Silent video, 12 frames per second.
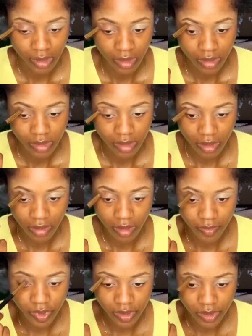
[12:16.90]
So I'm
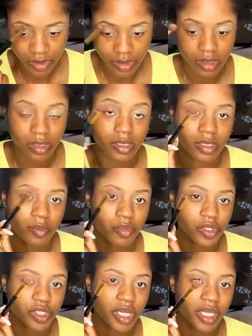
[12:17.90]
just using the same
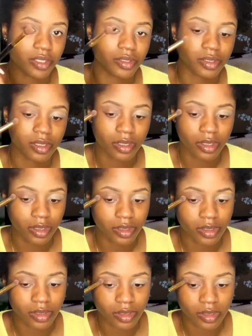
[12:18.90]
brush I used earlier to
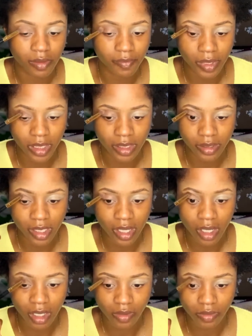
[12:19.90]
just blend that
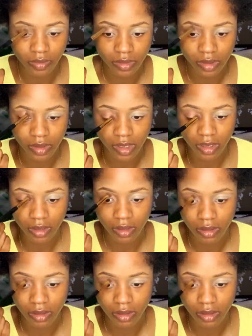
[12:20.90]
out, so that,